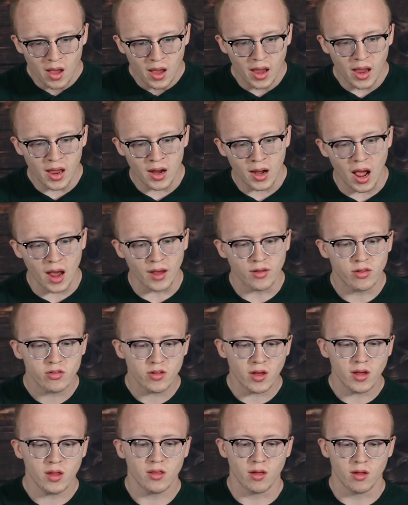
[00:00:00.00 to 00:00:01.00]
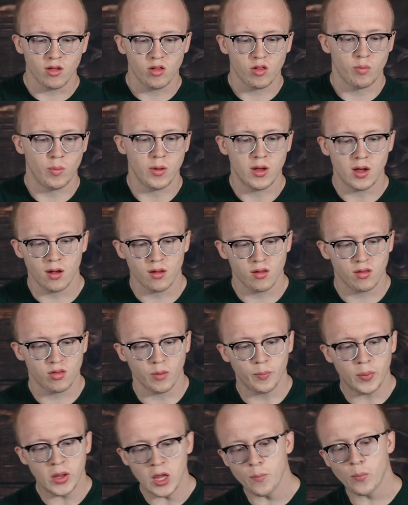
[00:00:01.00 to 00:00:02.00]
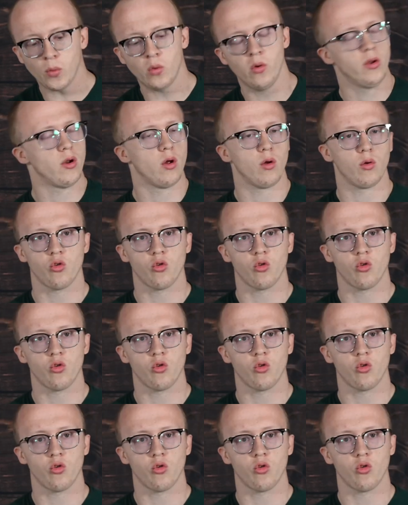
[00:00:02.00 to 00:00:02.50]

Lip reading: And I say this because the people in our